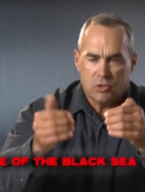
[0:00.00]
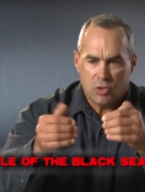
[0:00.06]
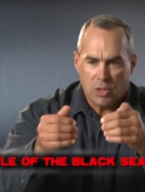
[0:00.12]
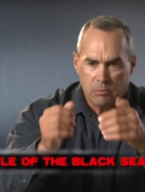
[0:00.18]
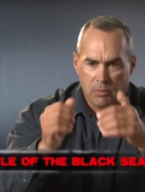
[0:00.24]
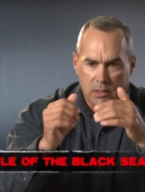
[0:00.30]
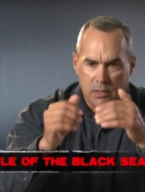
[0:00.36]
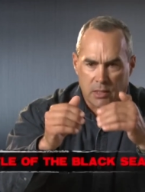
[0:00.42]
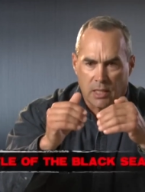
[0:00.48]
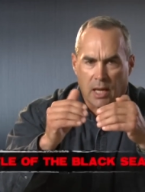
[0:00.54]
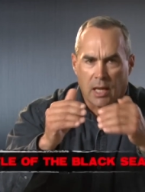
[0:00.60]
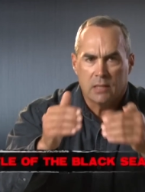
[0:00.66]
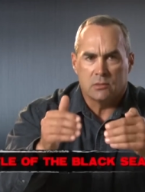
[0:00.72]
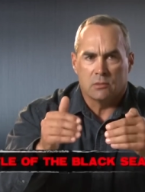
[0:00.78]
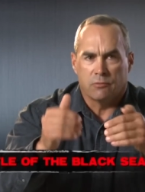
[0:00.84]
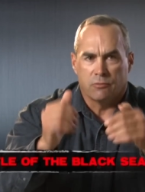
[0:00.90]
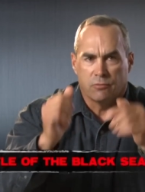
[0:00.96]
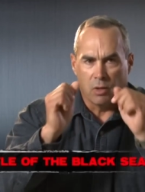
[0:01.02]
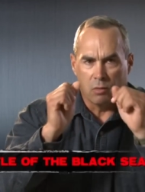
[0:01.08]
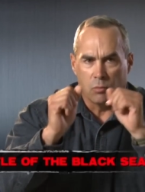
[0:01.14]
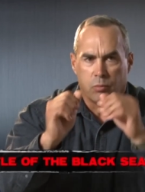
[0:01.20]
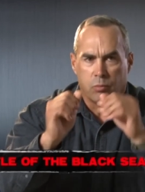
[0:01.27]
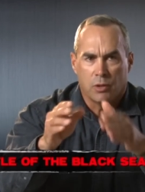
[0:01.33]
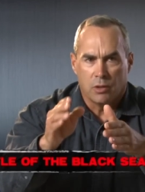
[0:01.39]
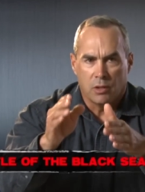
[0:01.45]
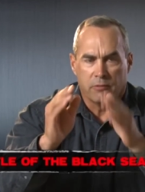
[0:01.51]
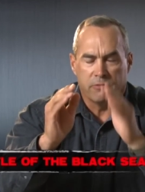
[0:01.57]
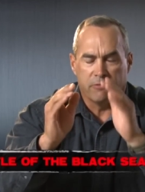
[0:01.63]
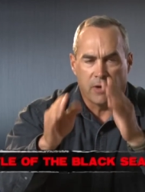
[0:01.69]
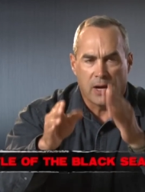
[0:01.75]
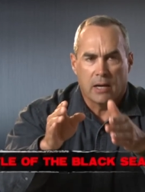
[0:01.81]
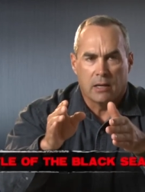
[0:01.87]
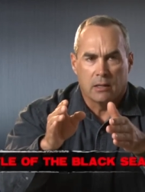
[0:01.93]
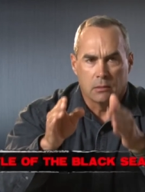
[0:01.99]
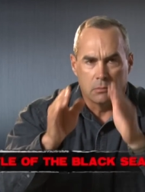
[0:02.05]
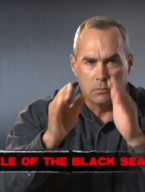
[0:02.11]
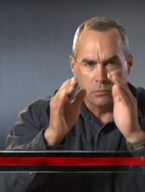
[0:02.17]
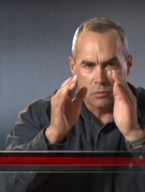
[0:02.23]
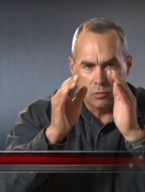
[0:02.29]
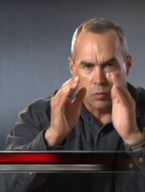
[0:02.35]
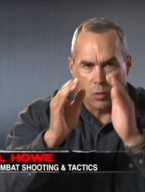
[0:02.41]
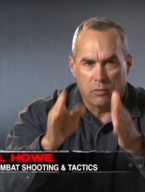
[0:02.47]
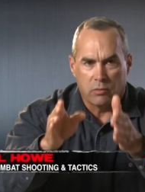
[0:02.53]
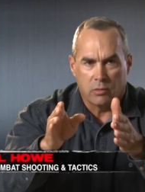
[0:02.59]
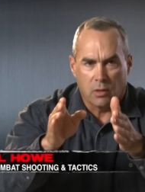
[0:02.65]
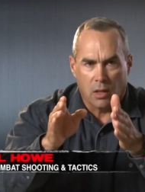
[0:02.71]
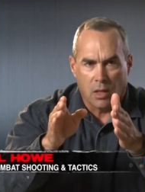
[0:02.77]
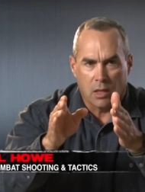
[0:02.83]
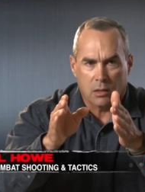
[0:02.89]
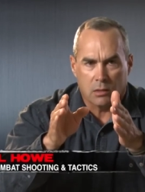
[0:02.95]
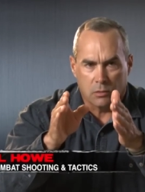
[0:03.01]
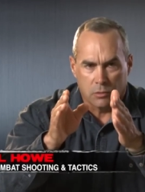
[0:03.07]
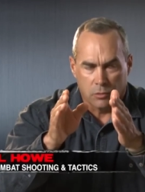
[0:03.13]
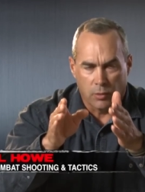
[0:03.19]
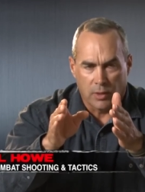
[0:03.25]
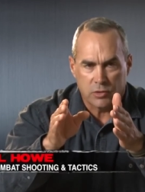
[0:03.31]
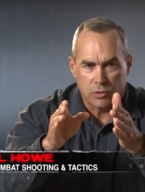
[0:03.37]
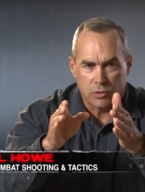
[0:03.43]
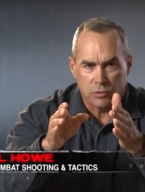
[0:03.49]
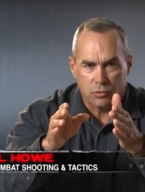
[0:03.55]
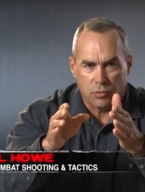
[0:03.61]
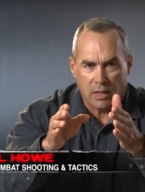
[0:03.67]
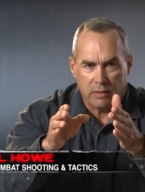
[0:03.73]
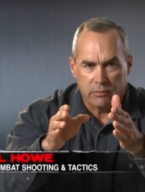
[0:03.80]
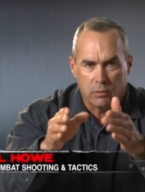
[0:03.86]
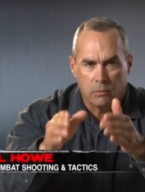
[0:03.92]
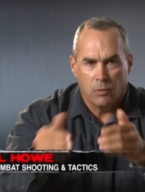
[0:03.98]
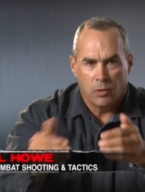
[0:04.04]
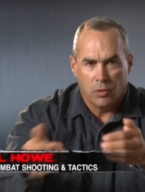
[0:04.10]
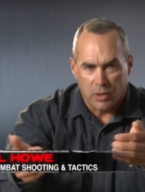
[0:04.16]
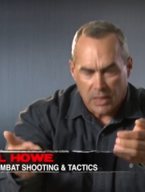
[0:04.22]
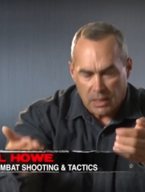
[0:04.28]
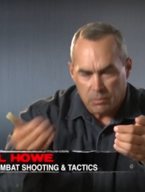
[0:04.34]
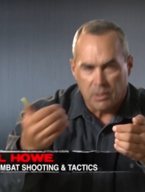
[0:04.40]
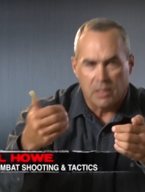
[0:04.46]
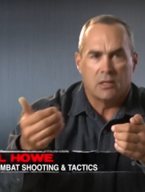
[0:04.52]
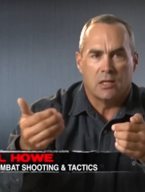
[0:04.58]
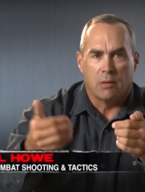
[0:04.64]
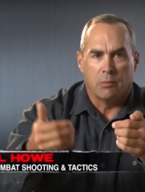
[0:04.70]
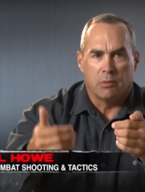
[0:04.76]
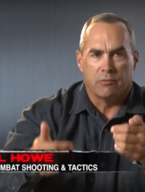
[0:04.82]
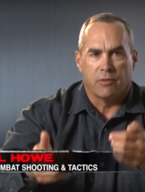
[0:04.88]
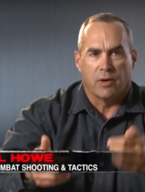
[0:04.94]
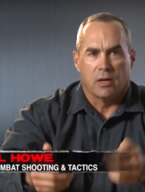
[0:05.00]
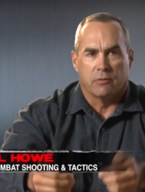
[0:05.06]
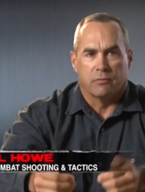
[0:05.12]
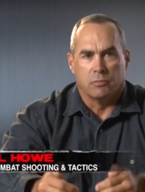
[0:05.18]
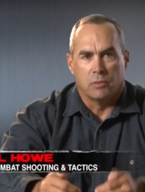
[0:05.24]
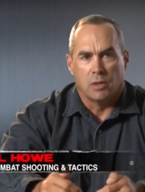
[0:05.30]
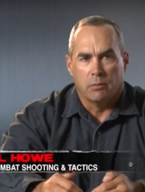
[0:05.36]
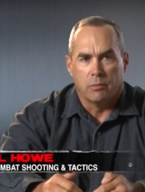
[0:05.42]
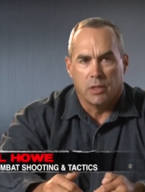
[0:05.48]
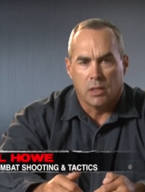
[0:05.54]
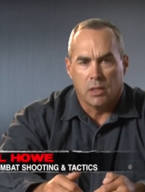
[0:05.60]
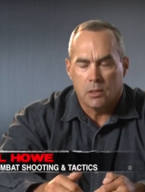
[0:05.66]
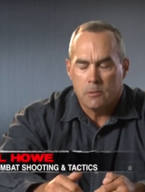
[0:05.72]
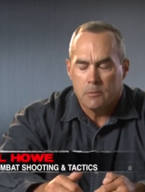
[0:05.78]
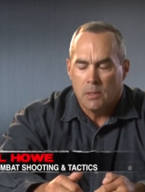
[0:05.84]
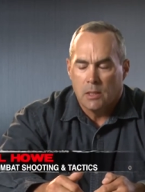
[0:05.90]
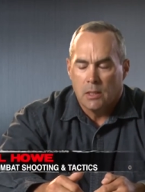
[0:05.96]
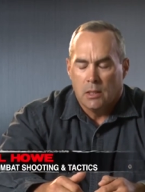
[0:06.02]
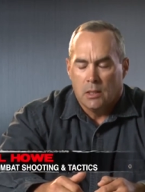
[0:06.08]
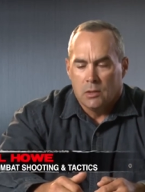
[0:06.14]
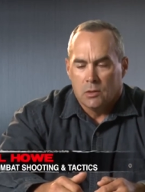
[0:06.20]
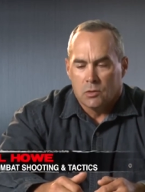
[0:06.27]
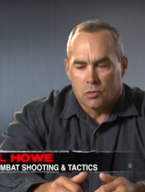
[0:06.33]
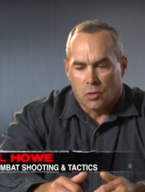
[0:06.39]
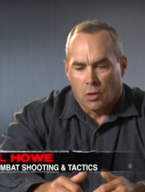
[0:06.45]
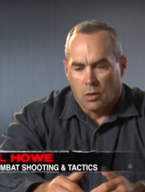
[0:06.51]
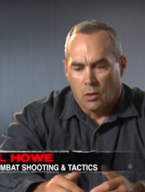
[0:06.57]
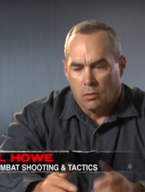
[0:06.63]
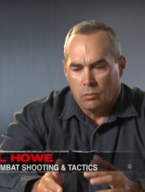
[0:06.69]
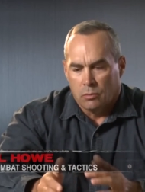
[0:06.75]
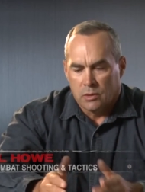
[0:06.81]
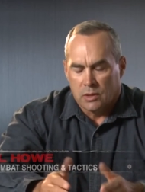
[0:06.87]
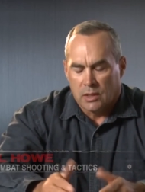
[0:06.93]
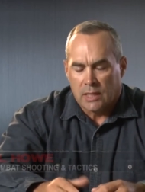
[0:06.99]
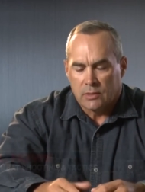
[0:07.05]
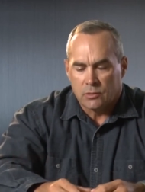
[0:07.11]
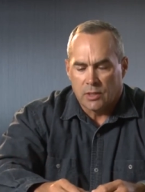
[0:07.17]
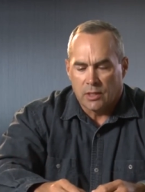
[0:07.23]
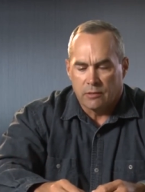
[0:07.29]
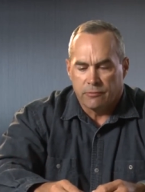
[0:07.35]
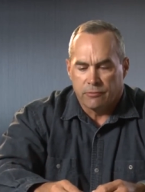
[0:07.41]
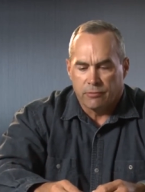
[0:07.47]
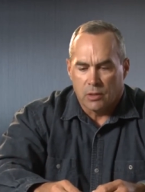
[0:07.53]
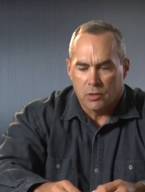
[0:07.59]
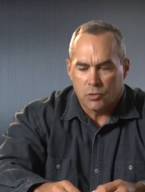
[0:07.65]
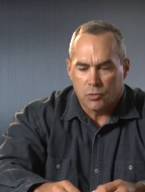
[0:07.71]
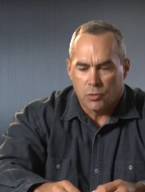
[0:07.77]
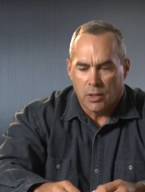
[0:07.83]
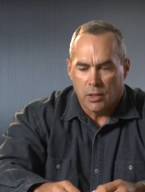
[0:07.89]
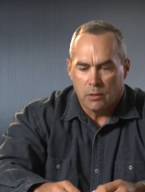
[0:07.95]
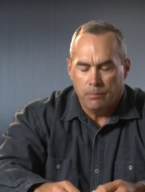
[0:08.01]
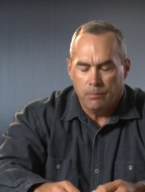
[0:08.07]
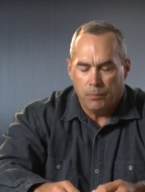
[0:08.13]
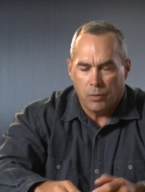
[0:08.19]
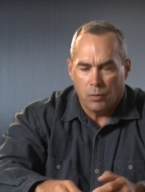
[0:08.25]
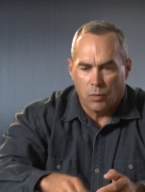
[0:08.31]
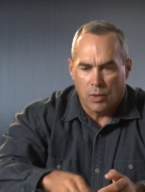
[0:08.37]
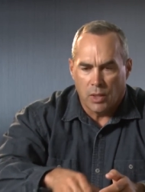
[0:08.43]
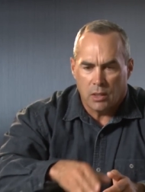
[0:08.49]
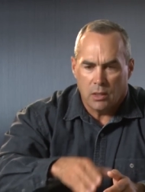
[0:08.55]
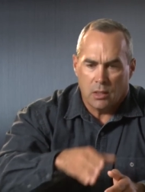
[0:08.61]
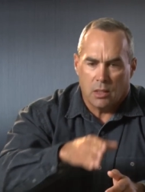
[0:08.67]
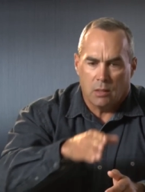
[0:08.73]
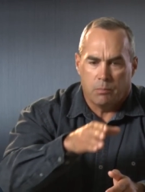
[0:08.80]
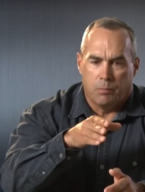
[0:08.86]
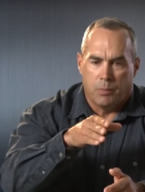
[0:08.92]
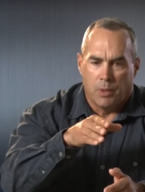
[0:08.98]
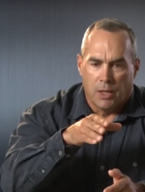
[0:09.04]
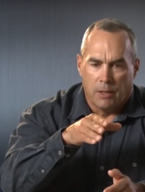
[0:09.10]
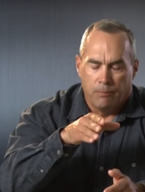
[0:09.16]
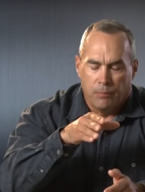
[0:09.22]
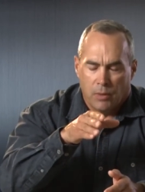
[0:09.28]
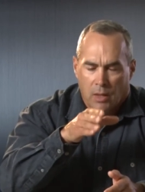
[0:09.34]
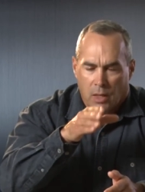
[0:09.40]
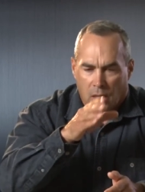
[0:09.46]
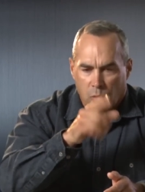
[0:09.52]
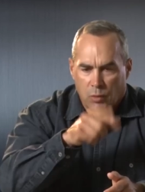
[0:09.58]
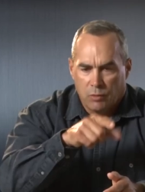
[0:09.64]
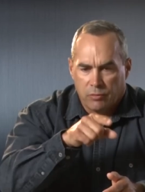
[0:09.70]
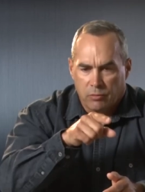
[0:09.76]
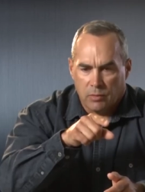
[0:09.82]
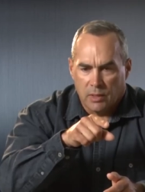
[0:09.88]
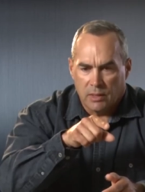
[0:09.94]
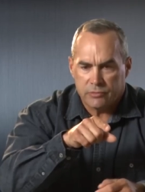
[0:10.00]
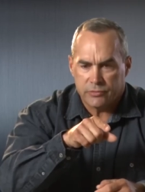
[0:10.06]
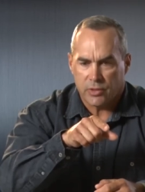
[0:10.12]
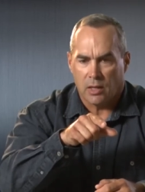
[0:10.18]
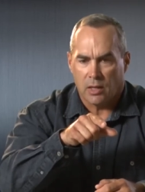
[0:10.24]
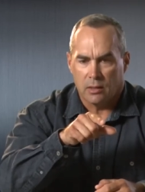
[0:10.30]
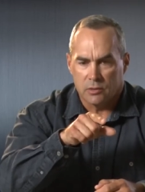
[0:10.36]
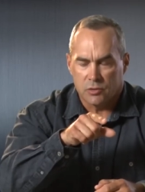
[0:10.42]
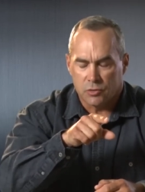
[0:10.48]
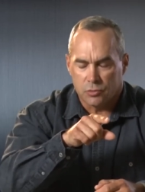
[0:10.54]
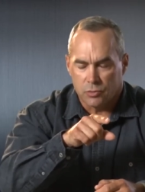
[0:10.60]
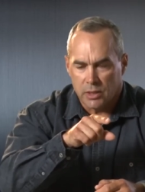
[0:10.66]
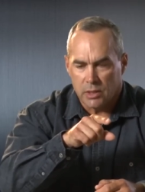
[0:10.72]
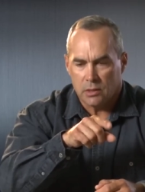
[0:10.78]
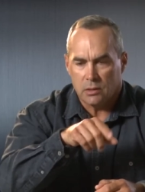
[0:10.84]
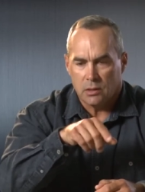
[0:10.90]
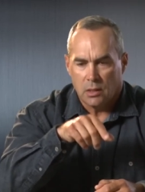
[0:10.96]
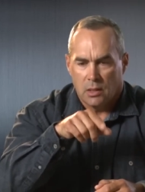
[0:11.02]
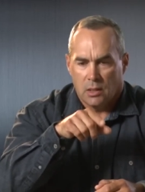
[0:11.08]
seem like the guys up front were putting enough fire, 12 o'clock or direction of travel, to keep the incoming fire from coming in. So guys were getting frustrated. We ended up, I went from left side of the street,